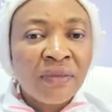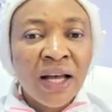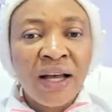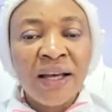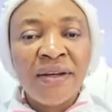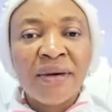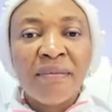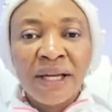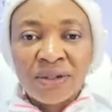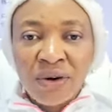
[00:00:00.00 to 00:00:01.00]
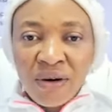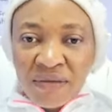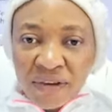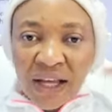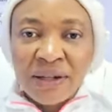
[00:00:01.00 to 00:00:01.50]
Your bed
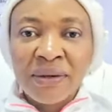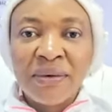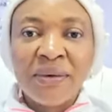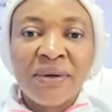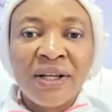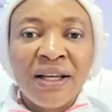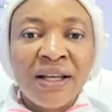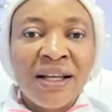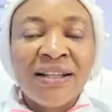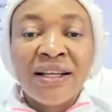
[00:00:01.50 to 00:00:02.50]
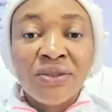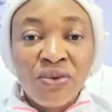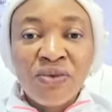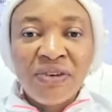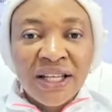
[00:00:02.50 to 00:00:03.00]
cover, I don't know. The
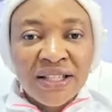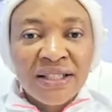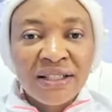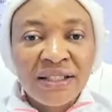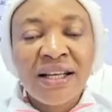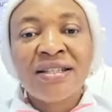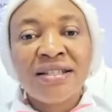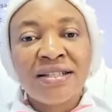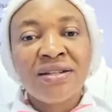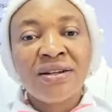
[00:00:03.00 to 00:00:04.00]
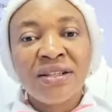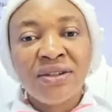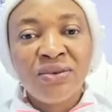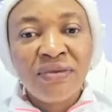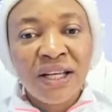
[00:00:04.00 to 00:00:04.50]
duvet, yes, is it not the
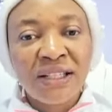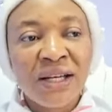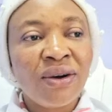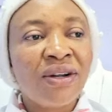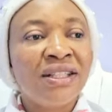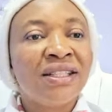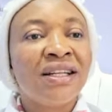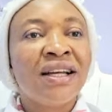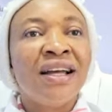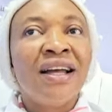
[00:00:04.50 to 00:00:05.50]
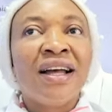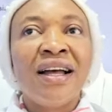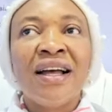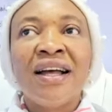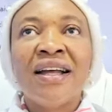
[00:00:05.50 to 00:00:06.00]
duvet they call it?
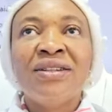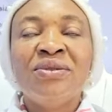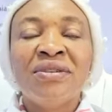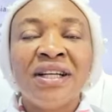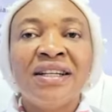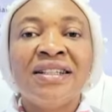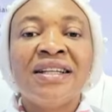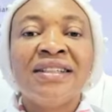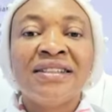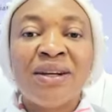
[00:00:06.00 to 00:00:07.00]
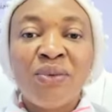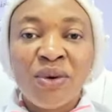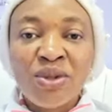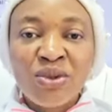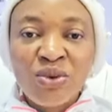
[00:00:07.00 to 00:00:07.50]
They
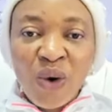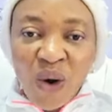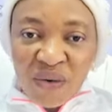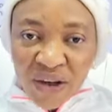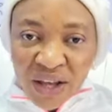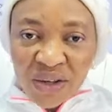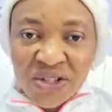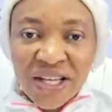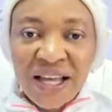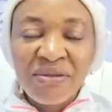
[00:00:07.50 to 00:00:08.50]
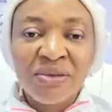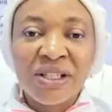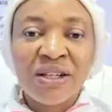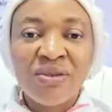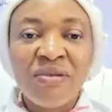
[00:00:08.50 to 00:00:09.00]
want you to cover yourself
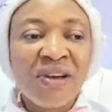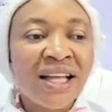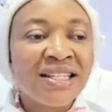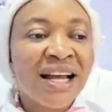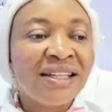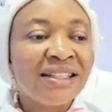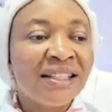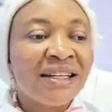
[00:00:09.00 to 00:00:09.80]
with a duvet and